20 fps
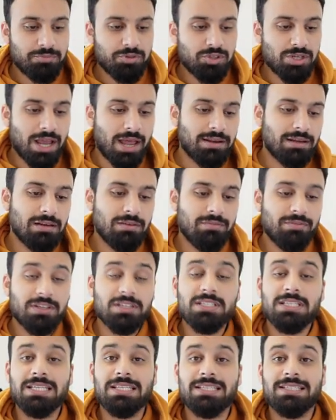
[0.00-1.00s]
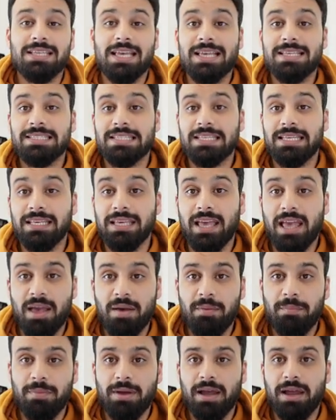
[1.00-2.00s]
channel which is
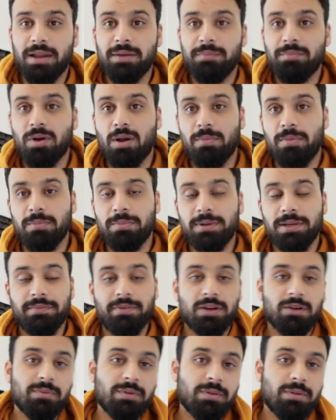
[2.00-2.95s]
SEM and probably one of